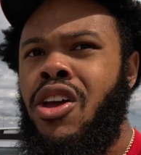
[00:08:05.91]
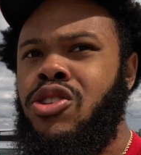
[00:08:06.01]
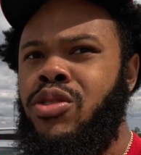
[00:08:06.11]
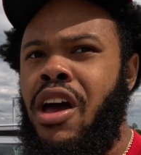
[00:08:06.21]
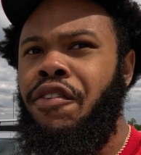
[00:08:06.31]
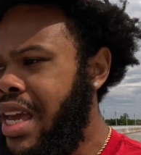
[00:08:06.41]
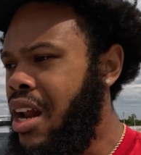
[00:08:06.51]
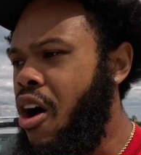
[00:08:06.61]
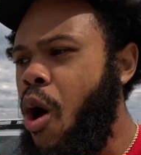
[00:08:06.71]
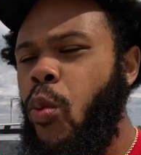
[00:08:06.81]
so definitely
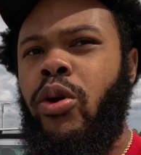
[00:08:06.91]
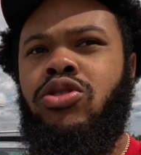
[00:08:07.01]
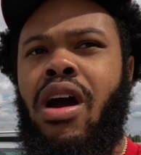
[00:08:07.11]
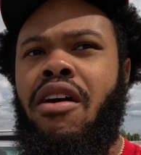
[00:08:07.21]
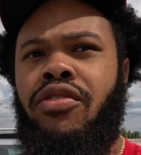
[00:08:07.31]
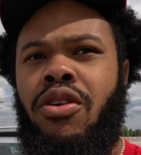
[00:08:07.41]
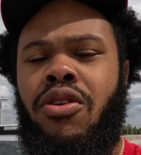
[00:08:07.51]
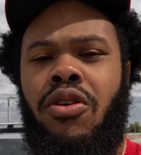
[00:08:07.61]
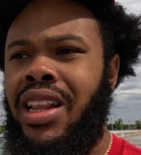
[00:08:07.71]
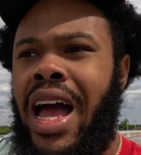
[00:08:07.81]
get an all-wheel drive
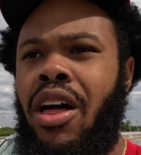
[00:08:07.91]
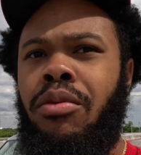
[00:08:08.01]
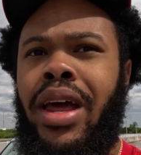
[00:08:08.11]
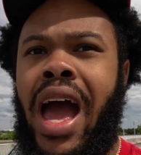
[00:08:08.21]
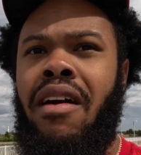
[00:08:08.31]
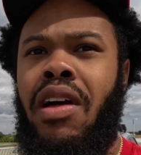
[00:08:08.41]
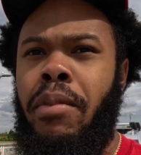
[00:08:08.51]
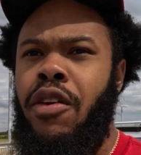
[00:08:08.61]
vehicle, allow them to have that.